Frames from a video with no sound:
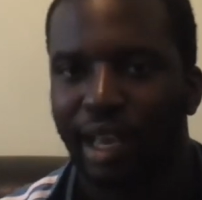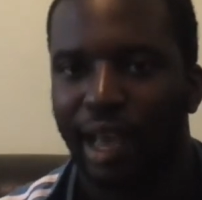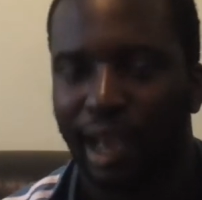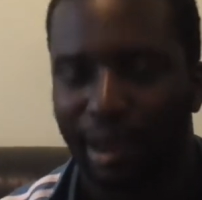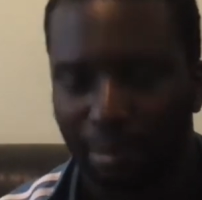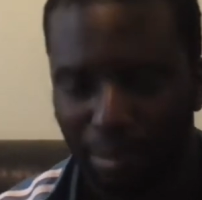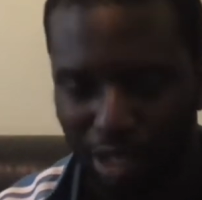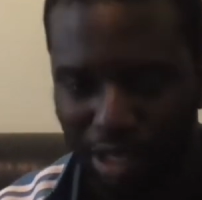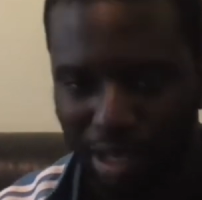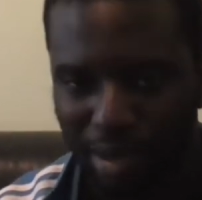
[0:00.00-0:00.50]

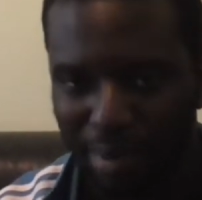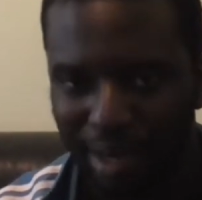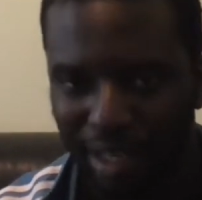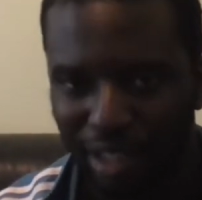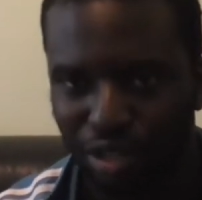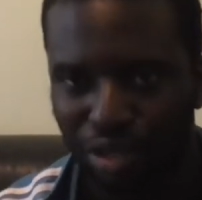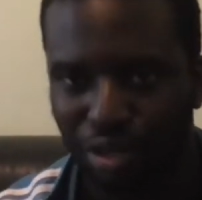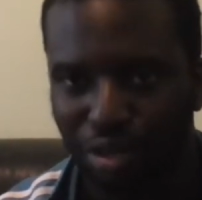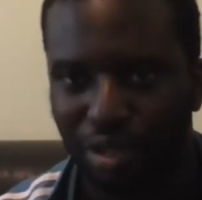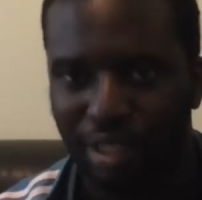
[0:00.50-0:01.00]
I'm gonna
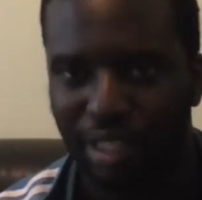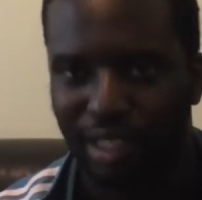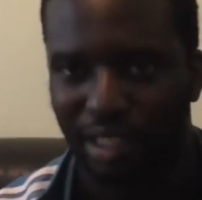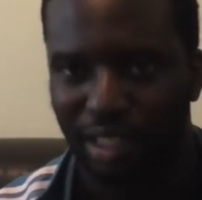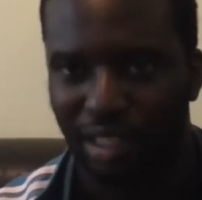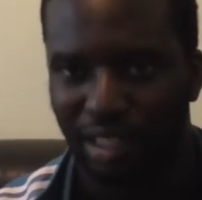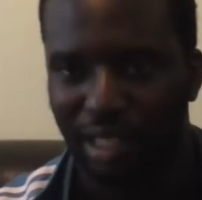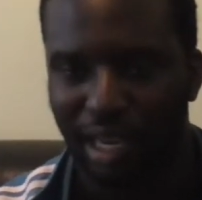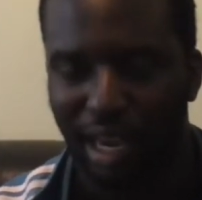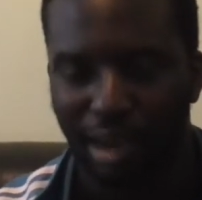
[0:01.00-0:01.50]
make sure
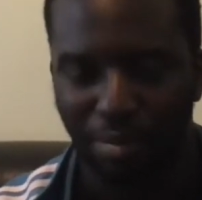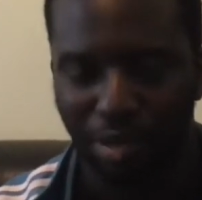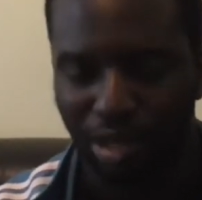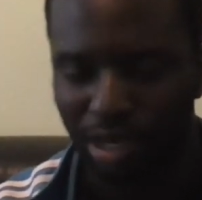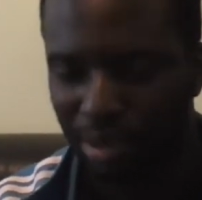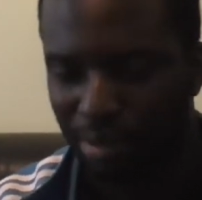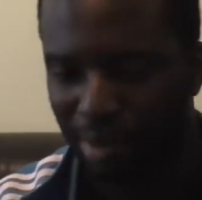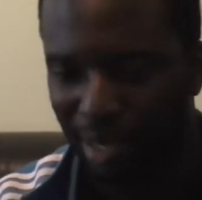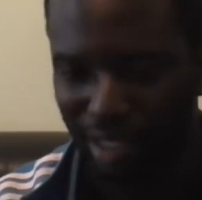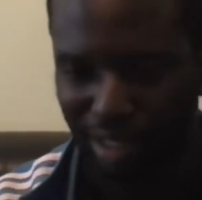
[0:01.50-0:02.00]
this I'm
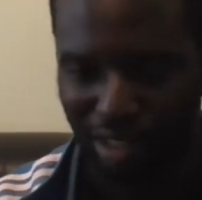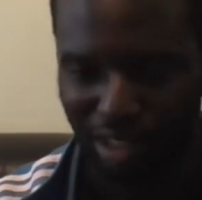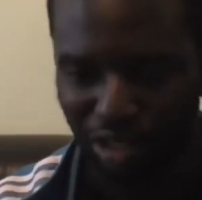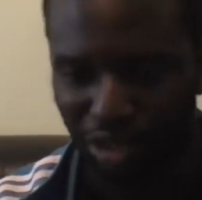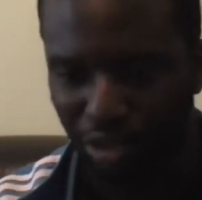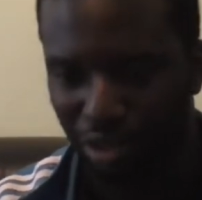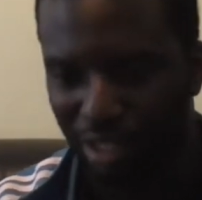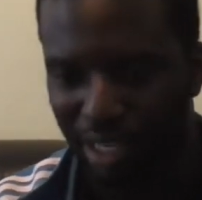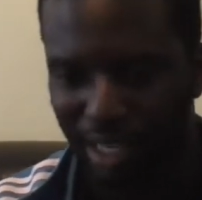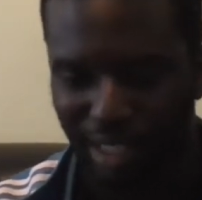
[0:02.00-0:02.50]
gonna make
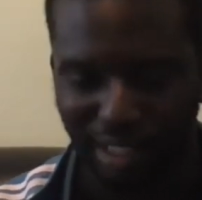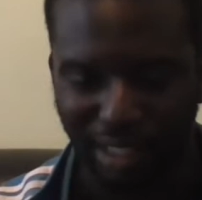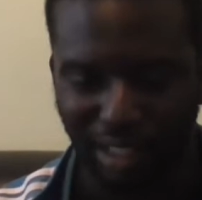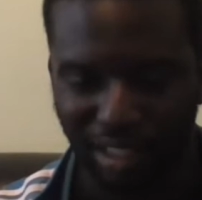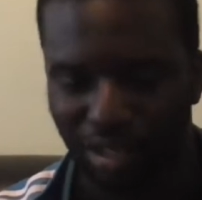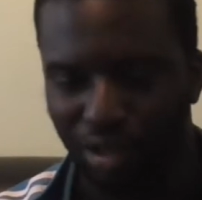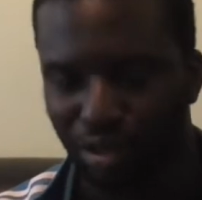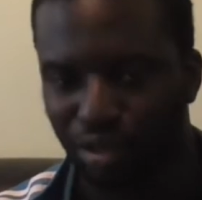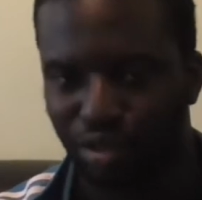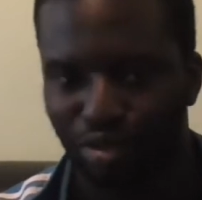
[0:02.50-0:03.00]
sure that
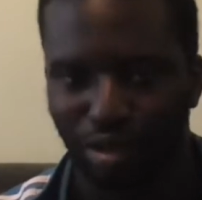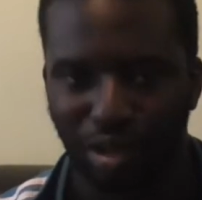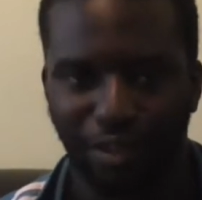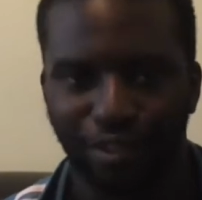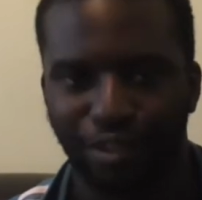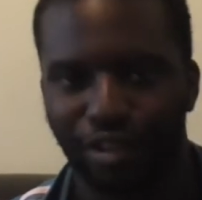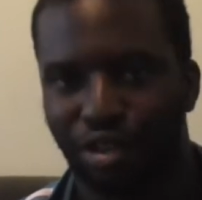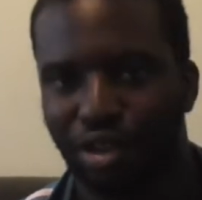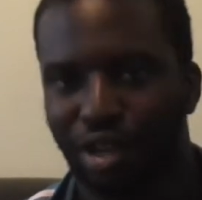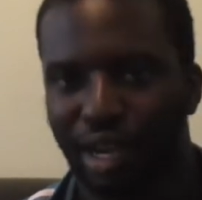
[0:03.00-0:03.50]
this goes quick
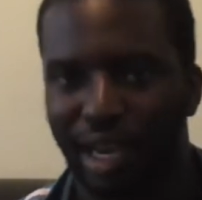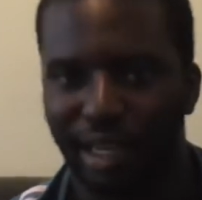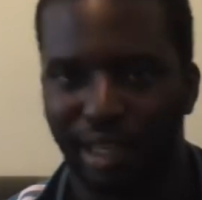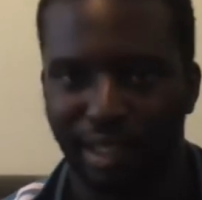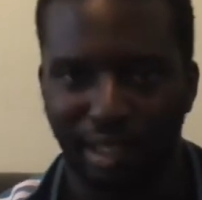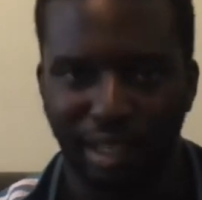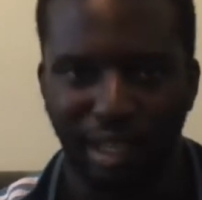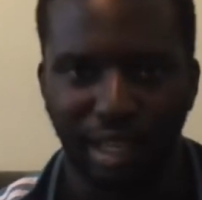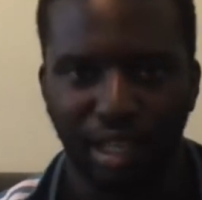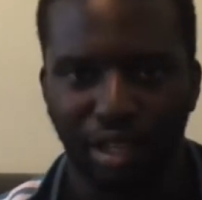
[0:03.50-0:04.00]
for you
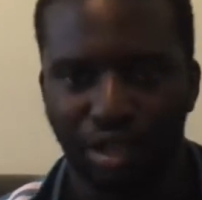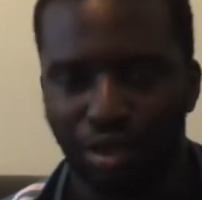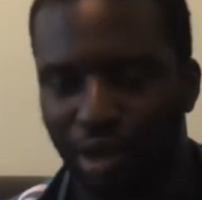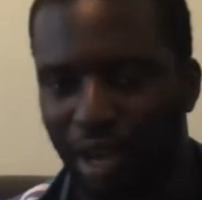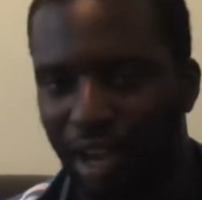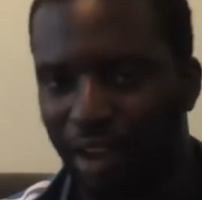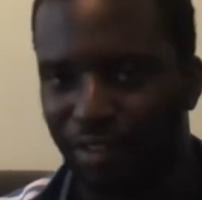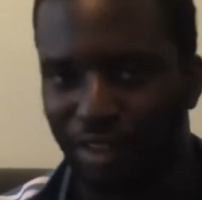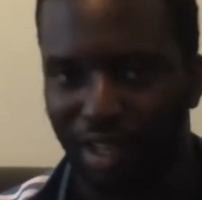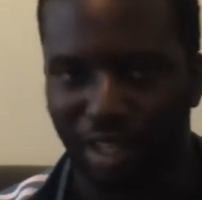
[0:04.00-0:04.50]
and you'll
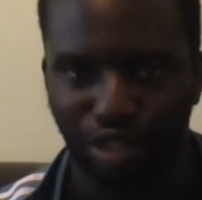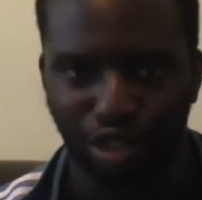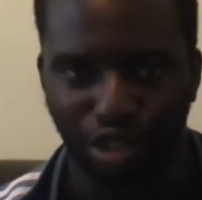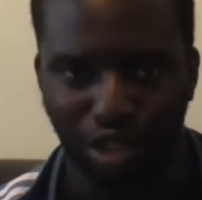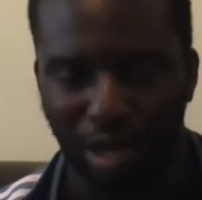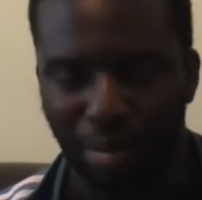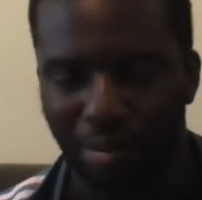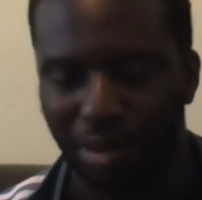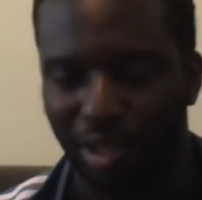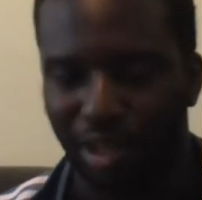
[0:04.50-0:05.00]
have the
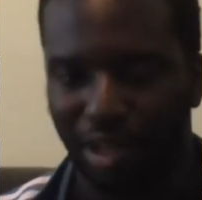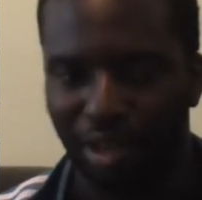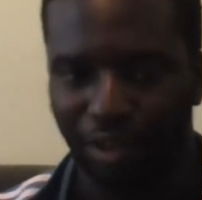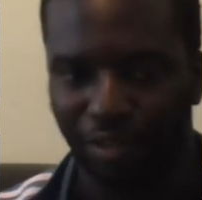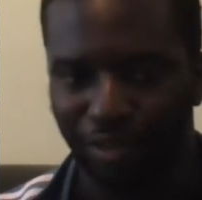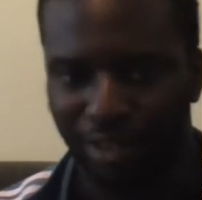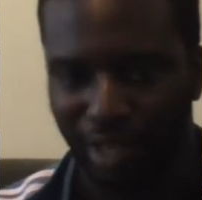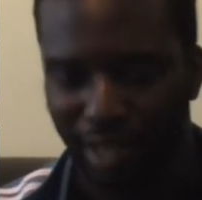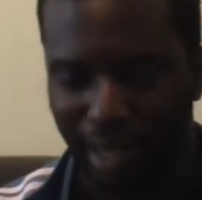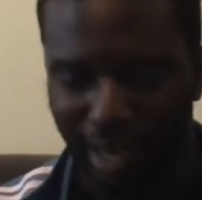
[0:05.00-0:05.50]
enjoyment
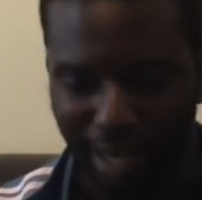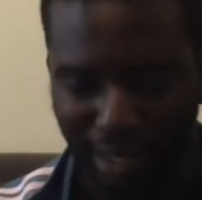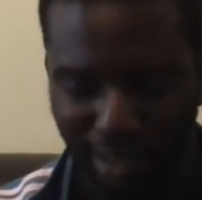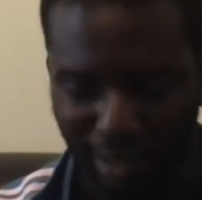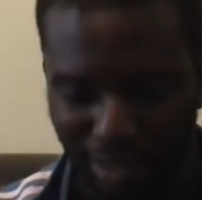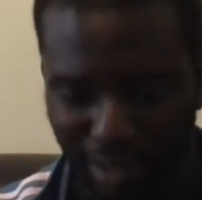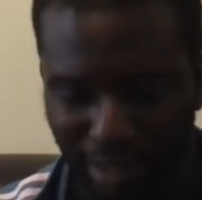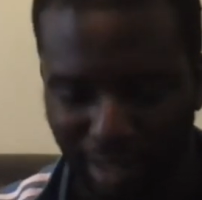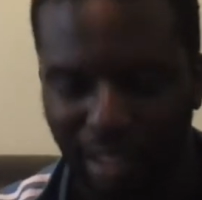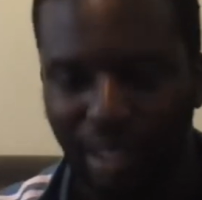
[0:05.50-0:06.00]
of it
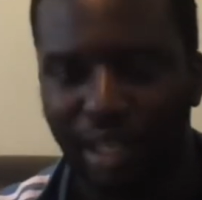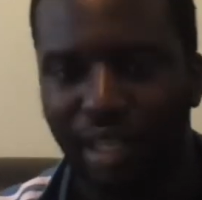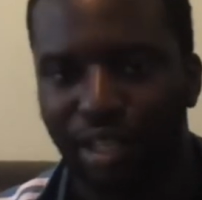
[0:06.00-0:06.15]
and